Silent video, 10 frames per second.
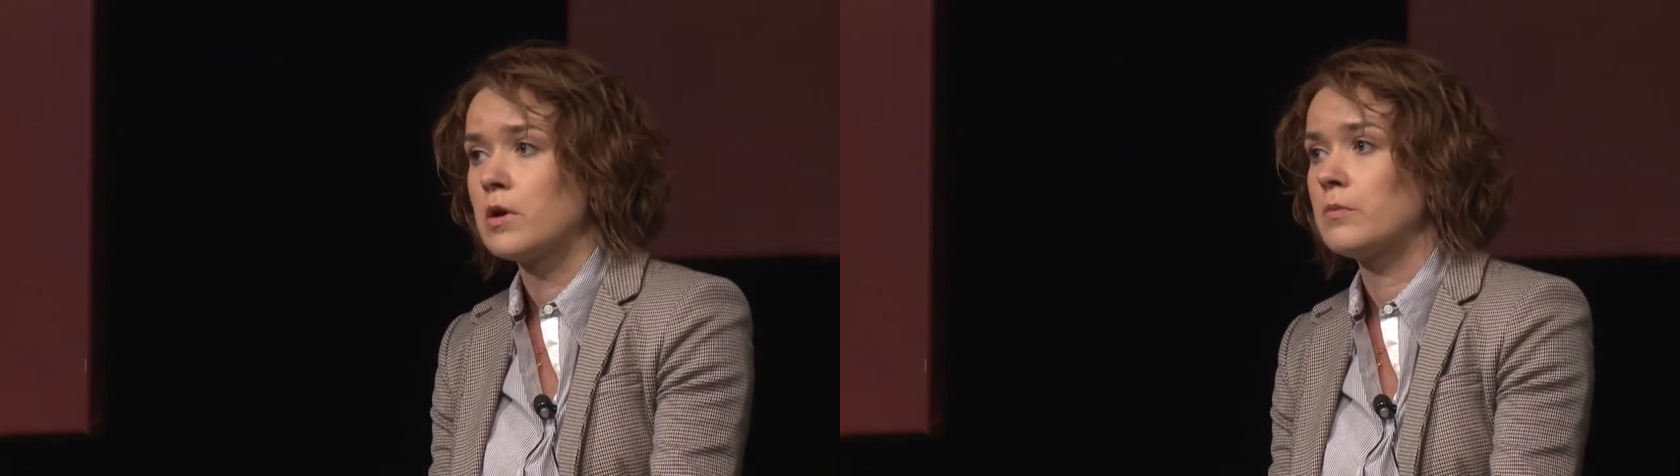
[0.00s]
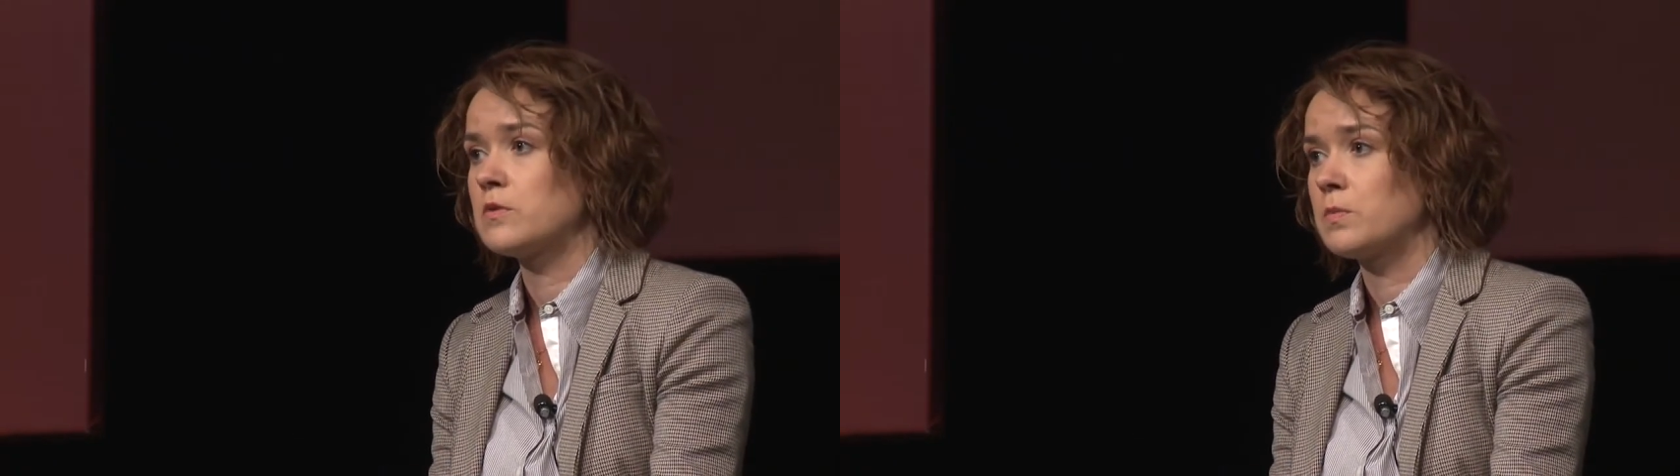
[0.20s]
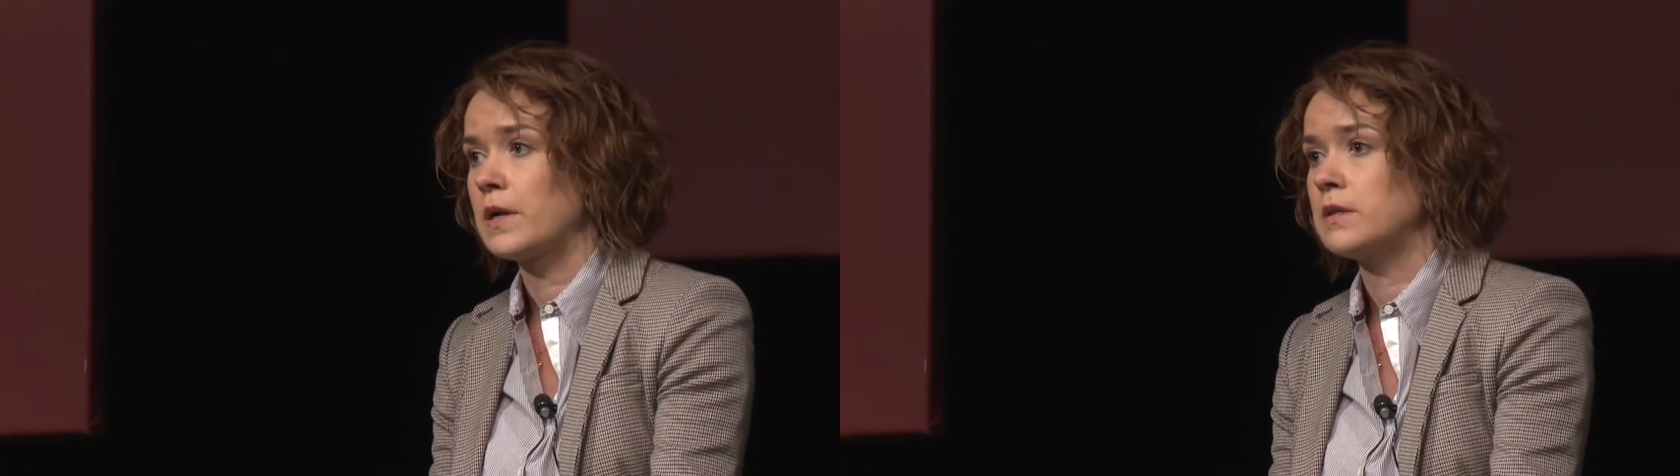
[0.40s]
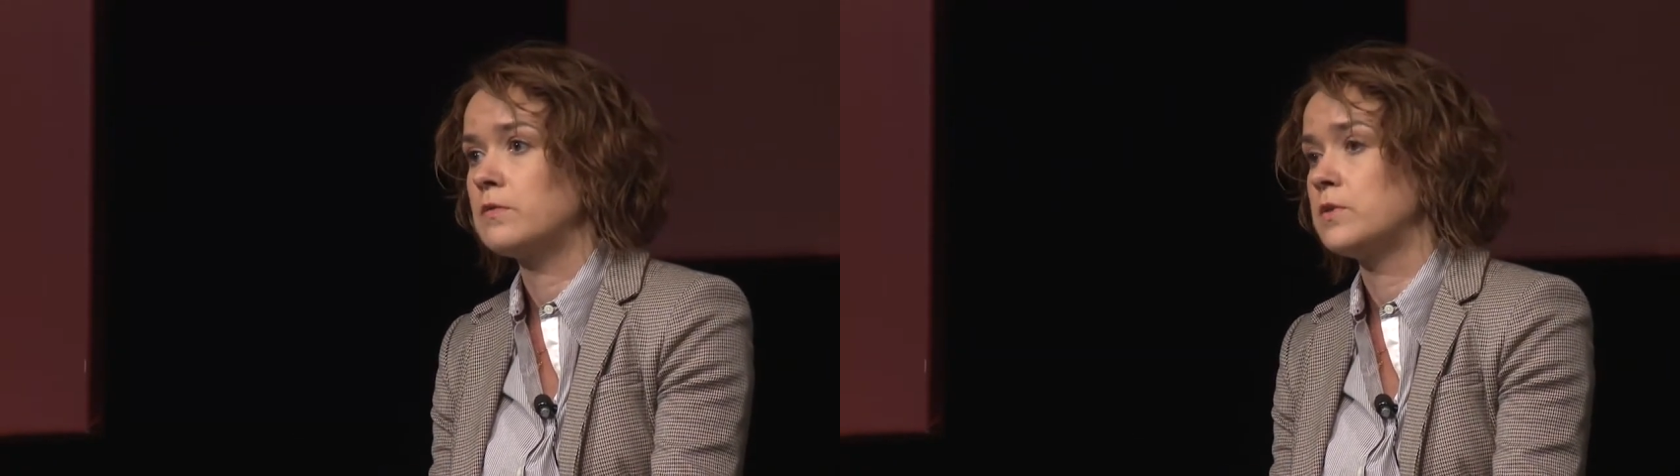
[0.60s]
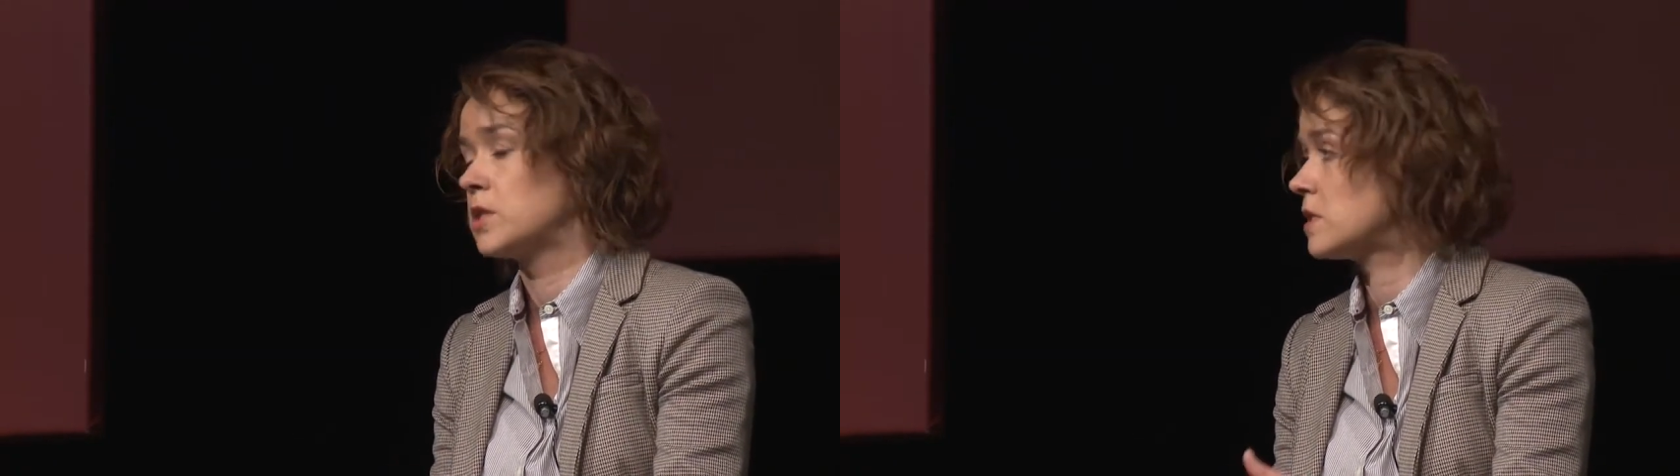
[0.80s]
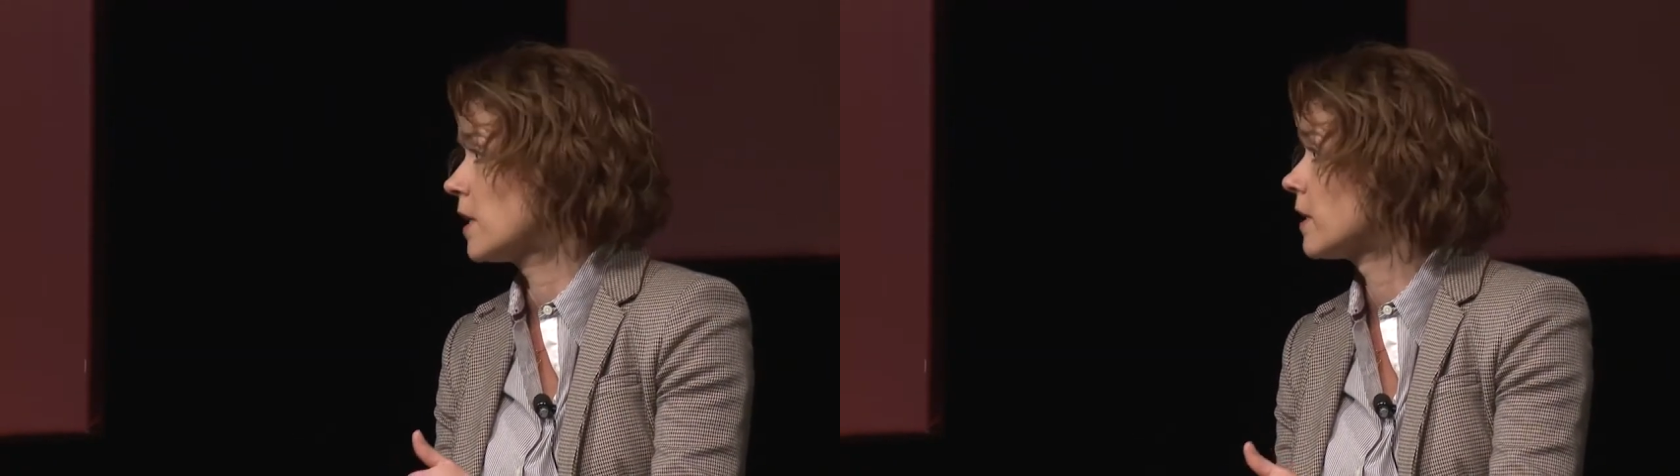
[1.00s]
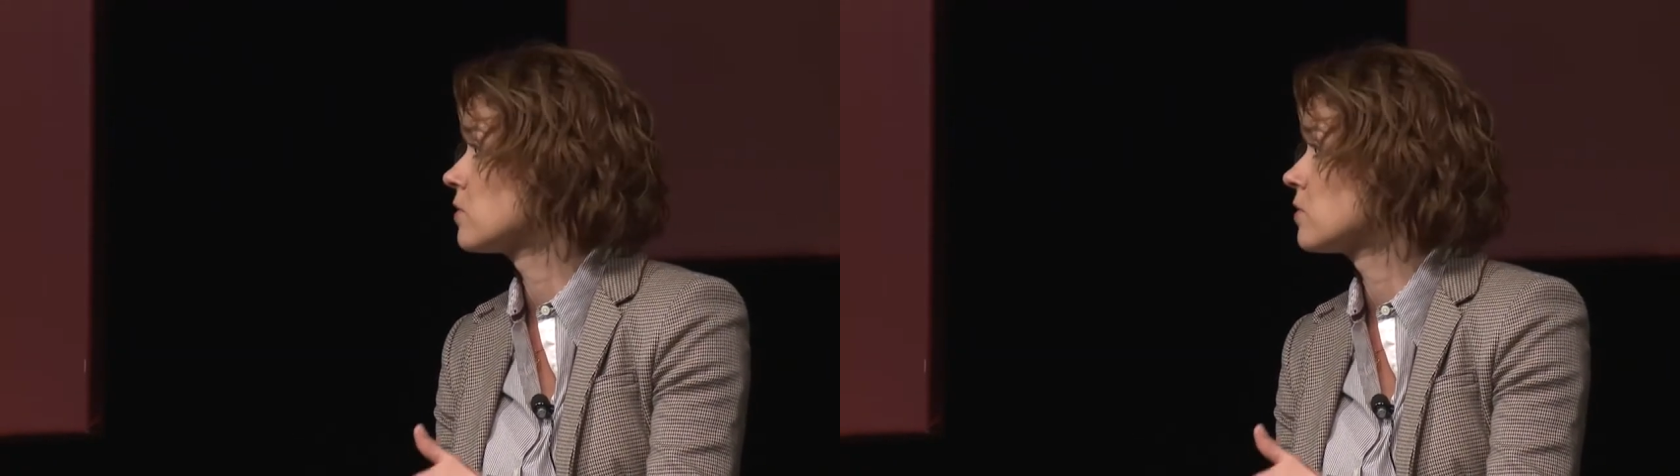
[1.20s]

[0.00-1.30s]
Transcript: our perspective, which is like